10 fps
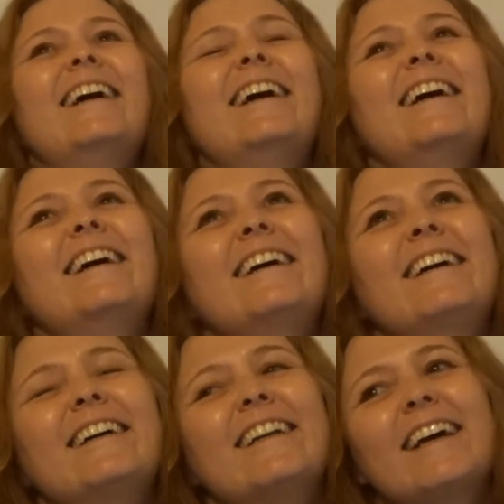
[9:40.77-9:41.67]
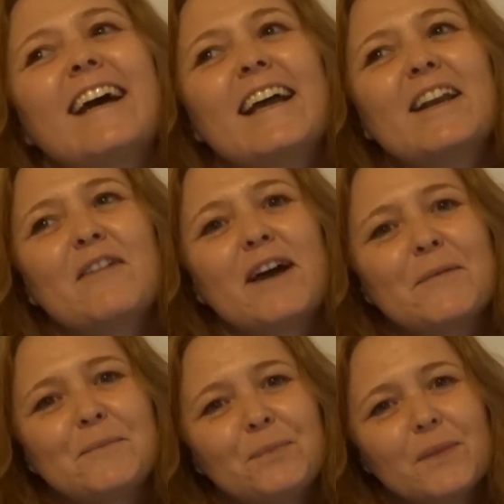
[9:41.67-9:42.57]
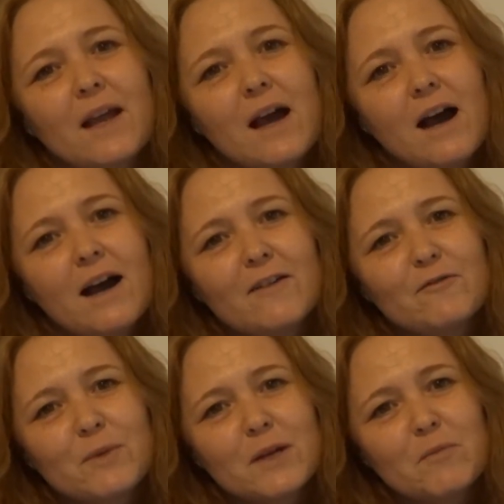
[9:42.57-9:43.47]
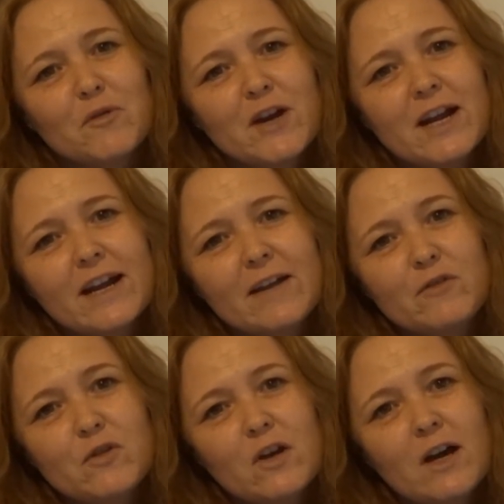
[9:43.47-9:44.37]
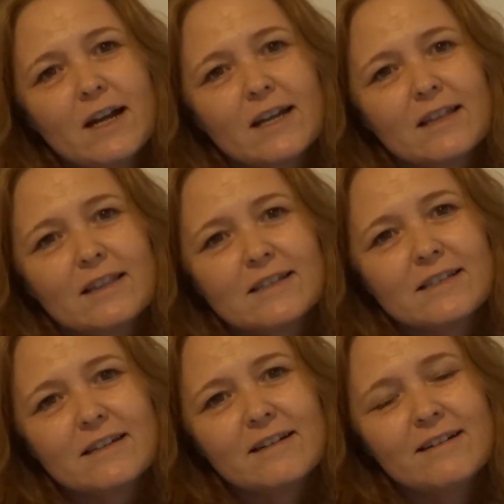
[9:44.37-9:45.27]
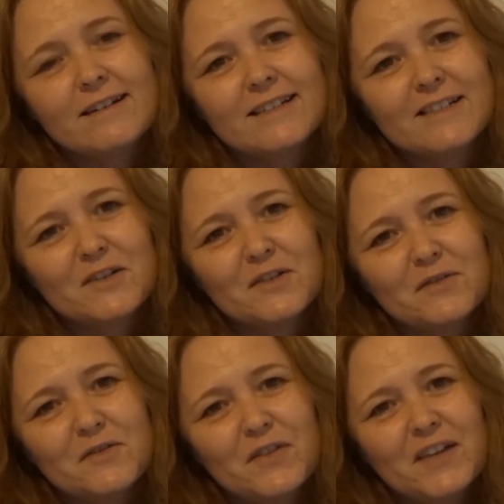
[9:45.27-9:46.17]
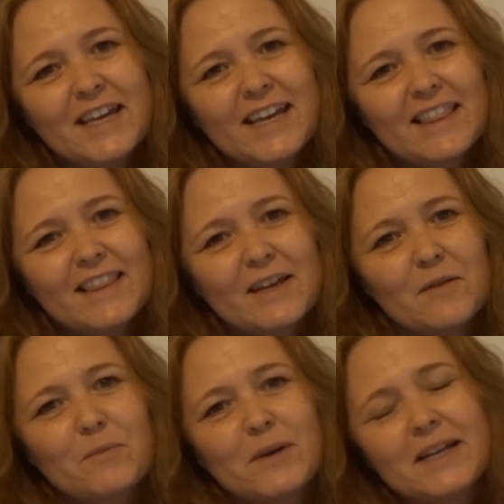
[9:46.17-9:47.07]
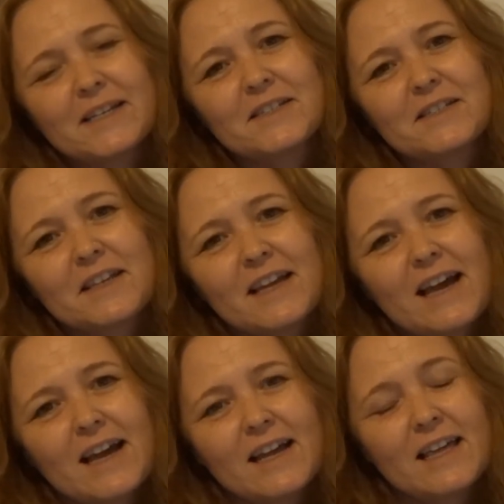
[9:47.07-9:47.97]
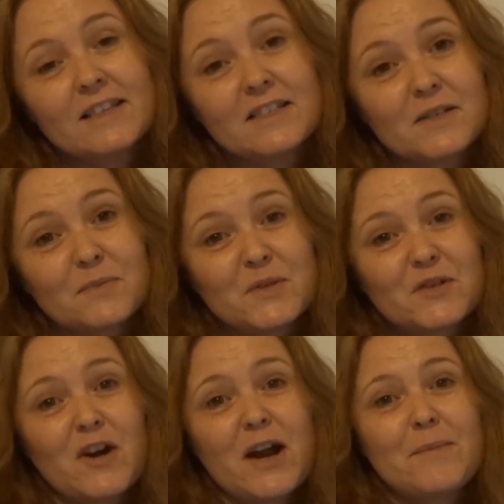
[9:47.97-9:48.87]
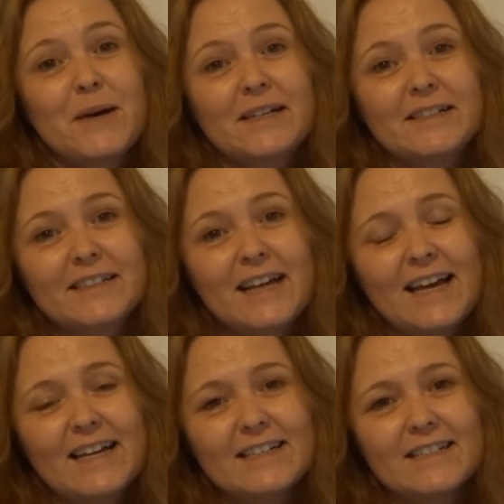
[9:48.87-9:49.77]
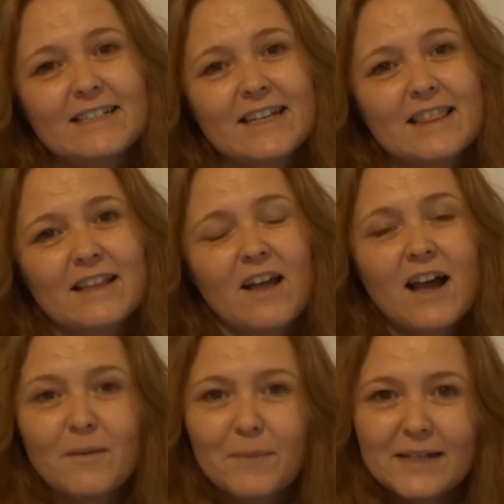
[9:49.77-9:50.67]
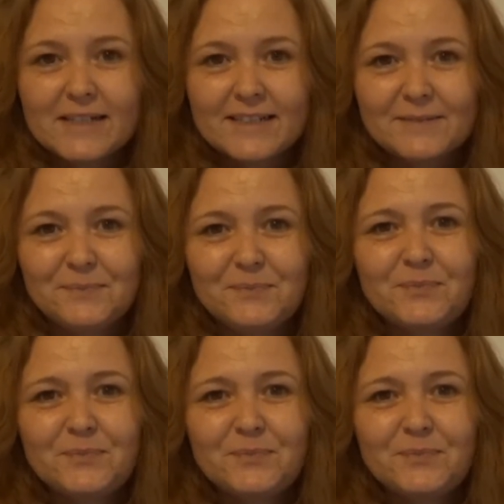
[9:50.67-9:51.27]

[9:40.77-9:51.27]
Oh dear. Anyway, I've been Maria. If you like this kind of thing, then please uh, hit the subscribe button and hit the like button.